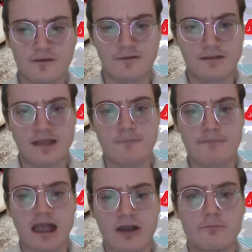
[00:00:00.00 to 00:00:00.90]
Let's
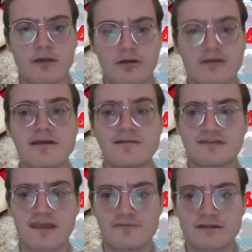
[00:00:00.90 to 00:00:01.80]
kick back America
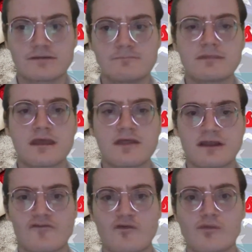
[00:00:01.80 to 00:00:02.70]
and save it.
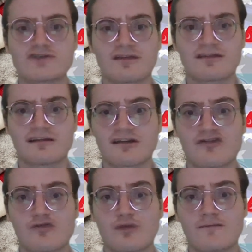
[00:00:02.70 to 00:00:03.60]
Thank you very much for listening
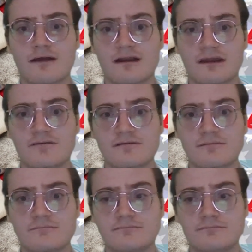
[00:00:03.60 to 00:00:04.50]
to this week's
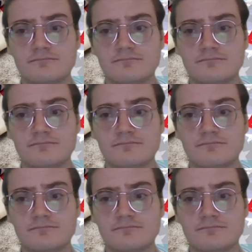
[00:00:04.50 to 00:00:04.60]
podcast.